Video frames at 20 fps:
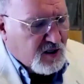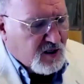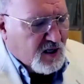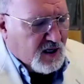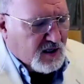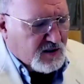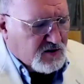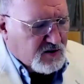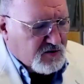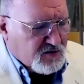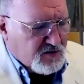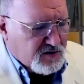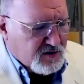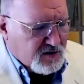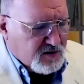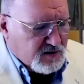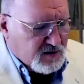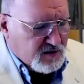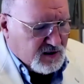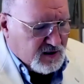I do
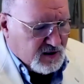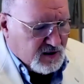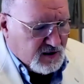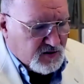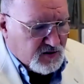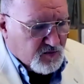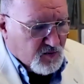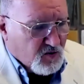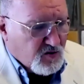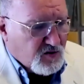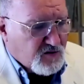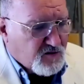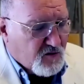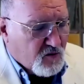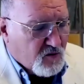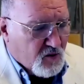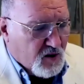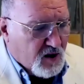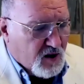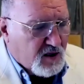think that he smoked for
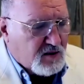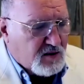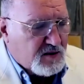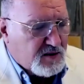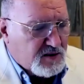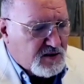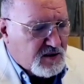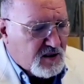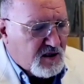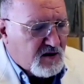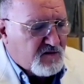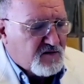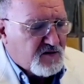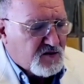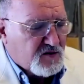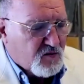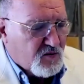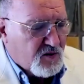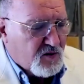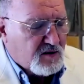a while in his life
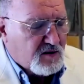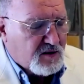as well.